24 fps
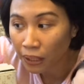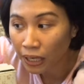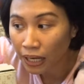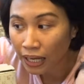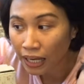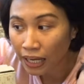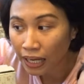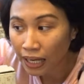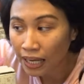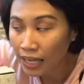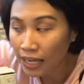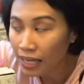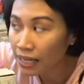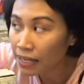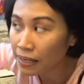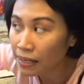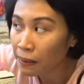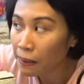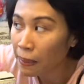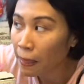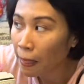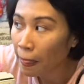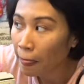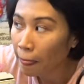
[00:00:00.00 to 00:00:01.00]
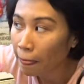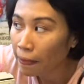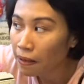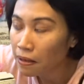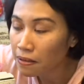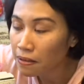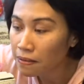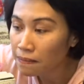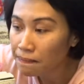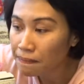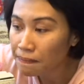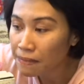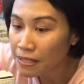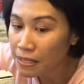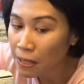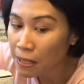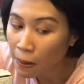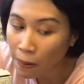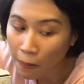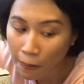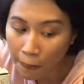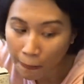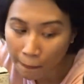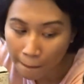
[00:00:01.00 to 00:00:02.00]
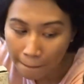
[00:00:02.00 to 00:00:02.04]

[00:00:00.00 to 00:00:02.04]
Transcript: Okay. So,